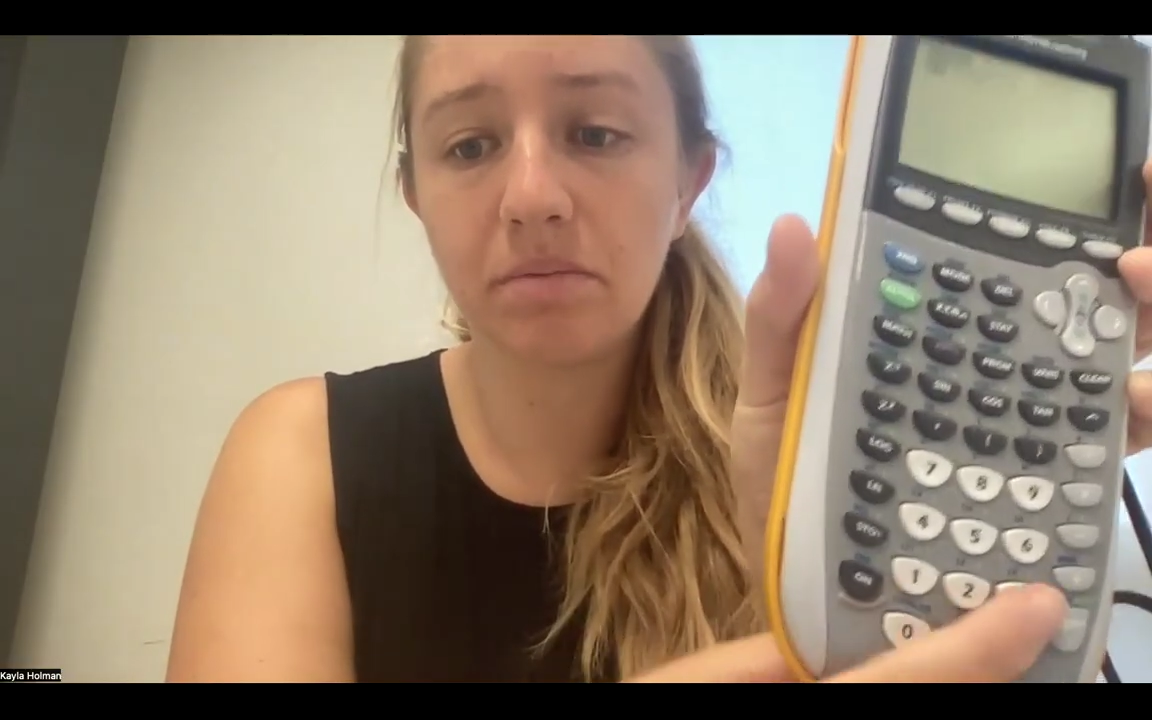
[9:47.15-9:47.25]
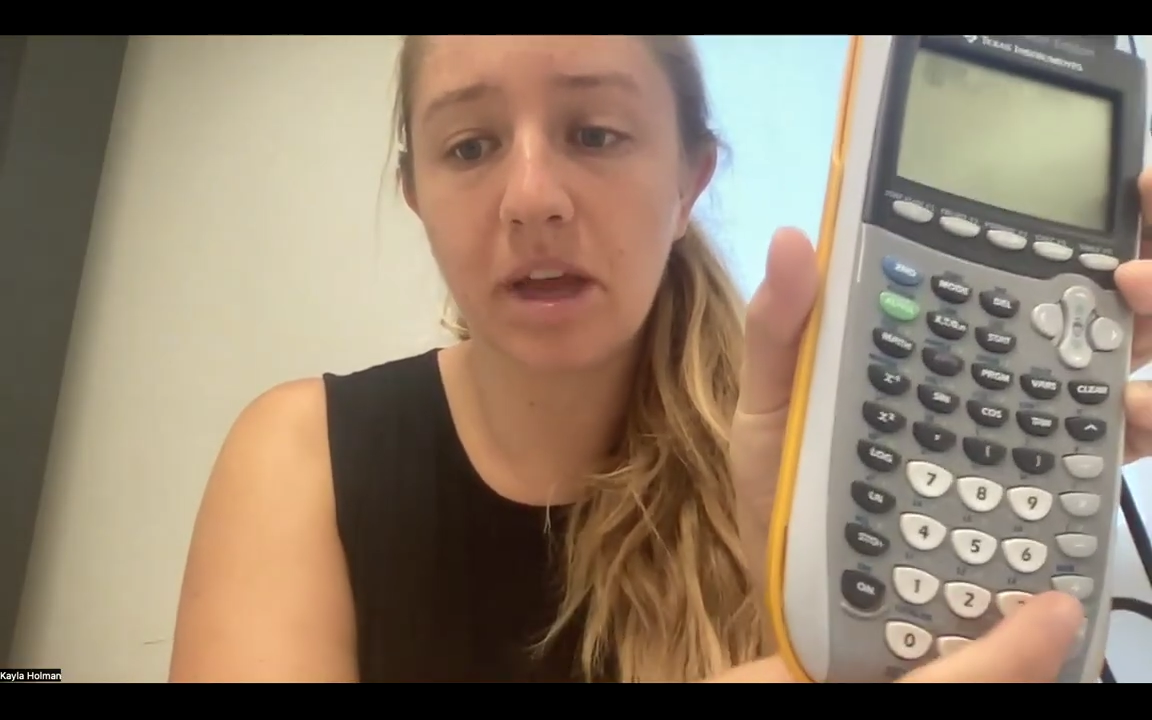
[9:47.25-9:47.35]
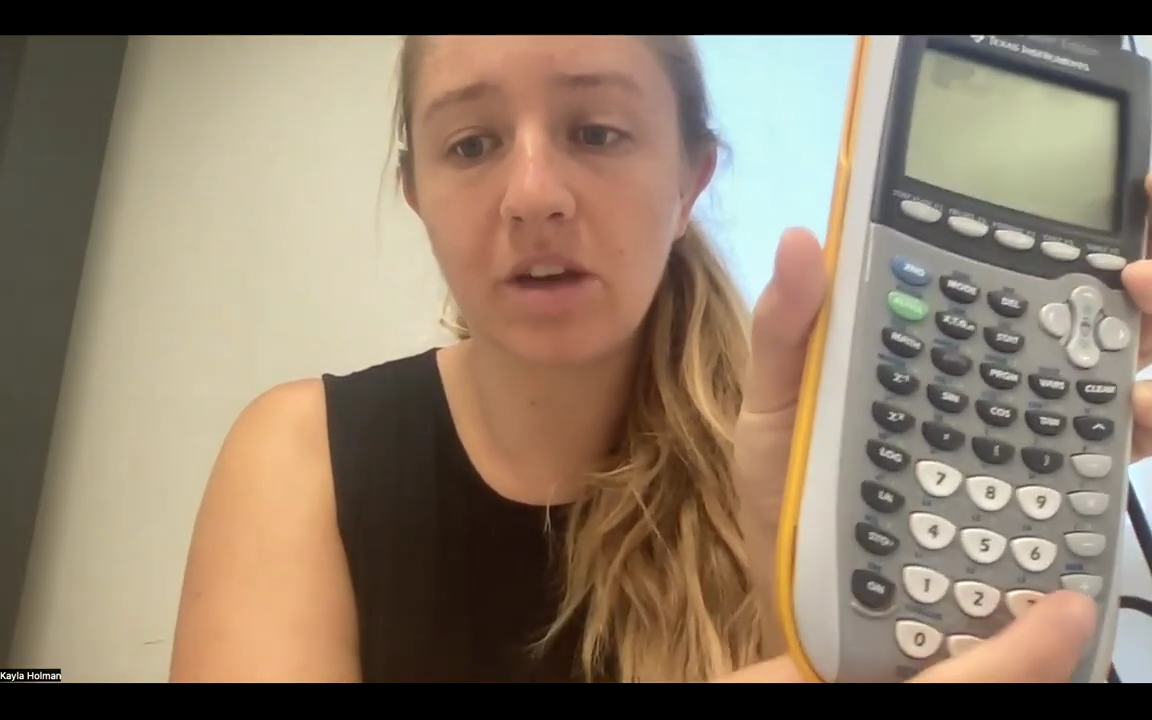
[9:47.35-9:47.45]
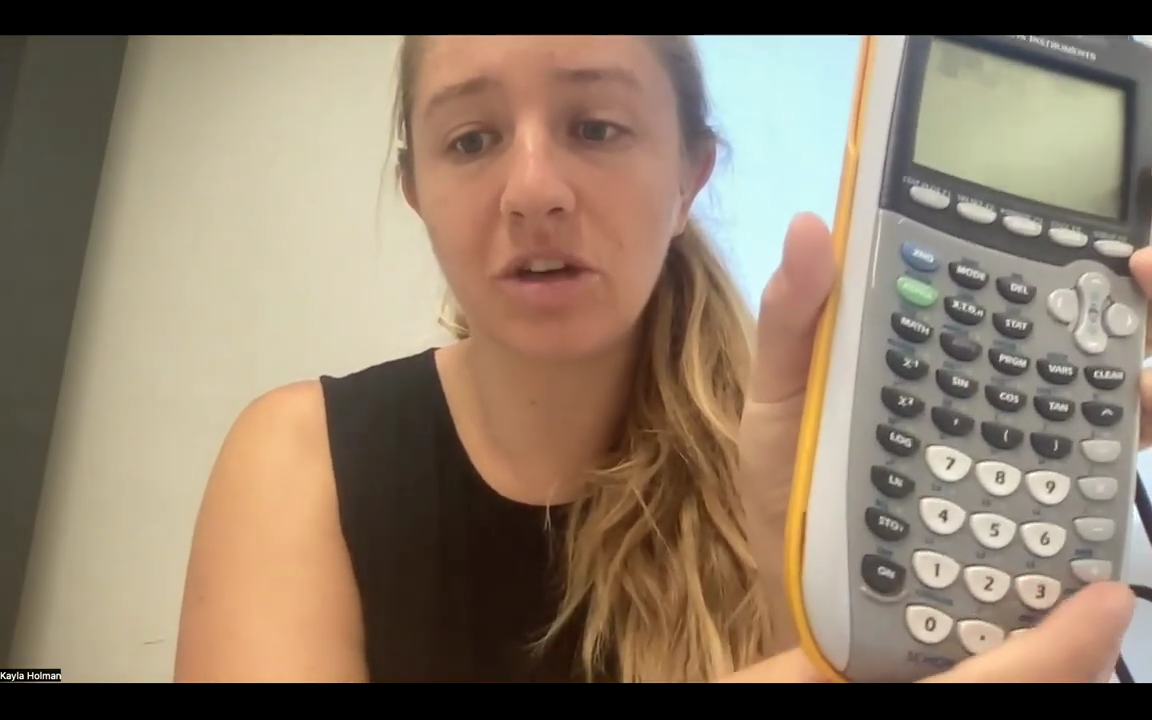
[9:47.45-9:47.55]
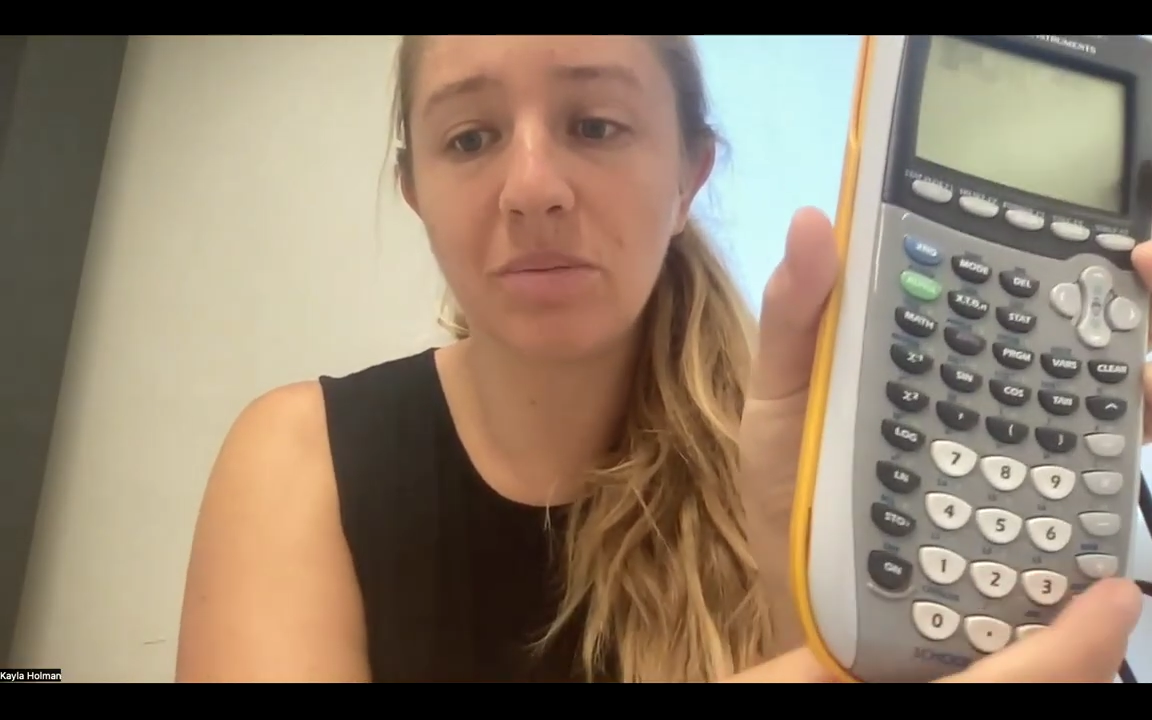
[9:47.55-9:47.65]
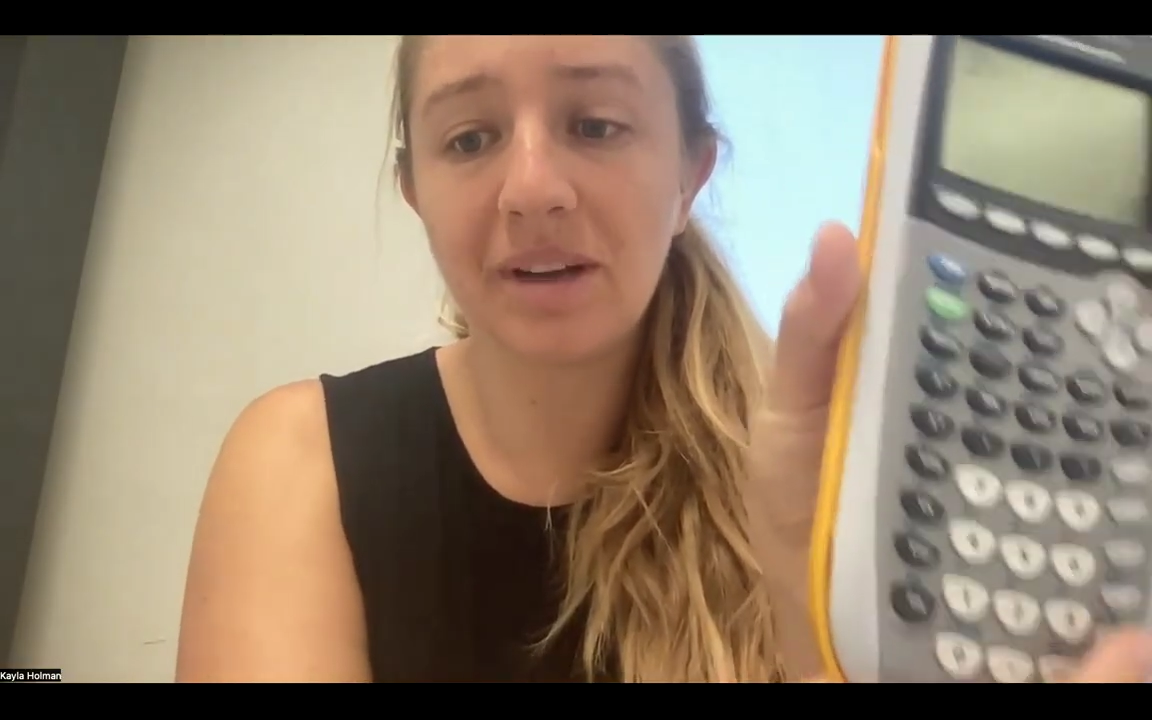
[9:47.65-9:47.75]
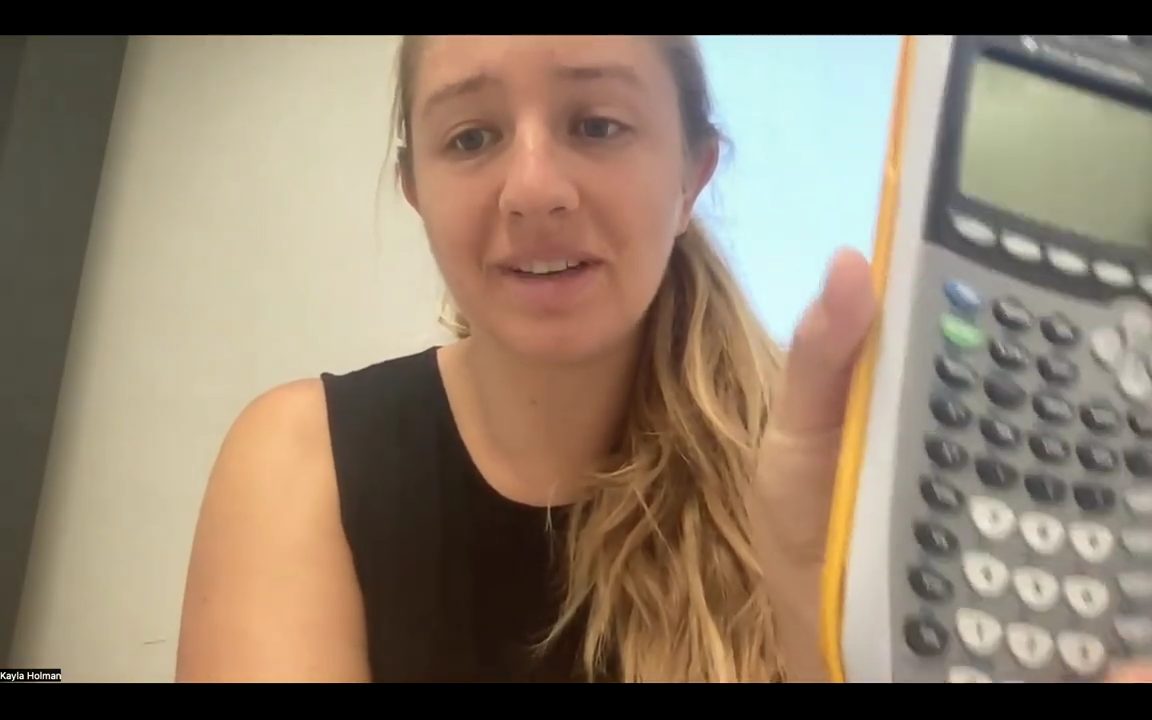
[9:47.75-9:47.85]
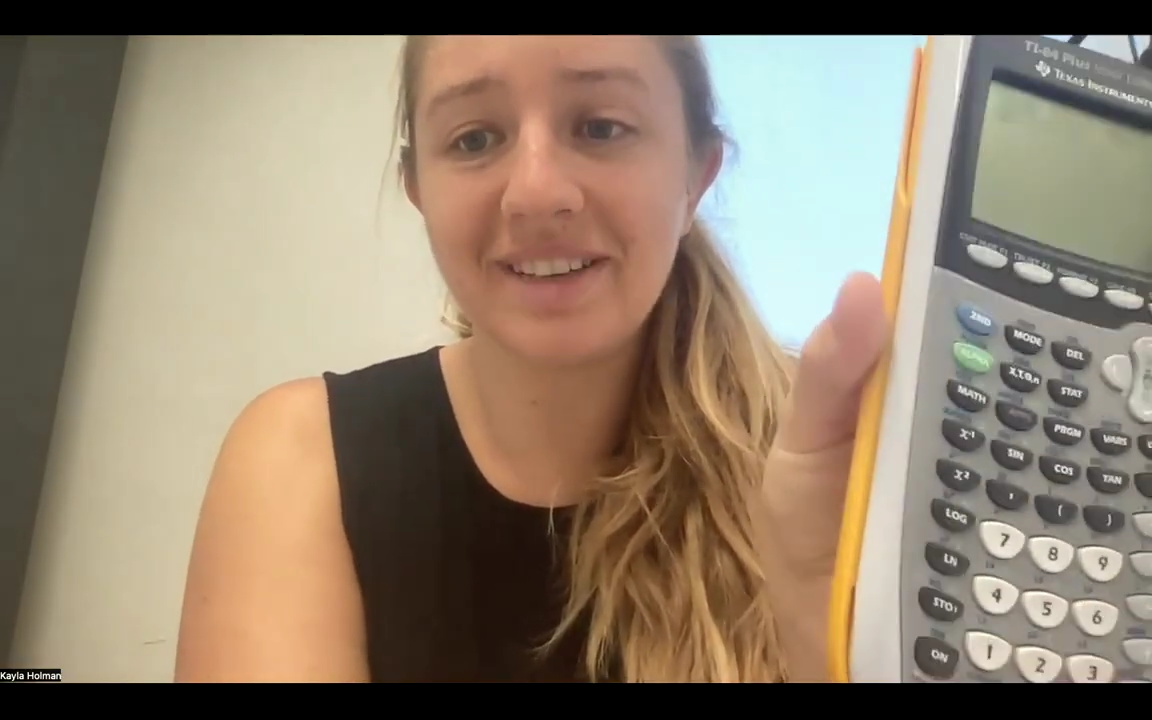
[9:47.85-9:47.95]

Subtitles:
button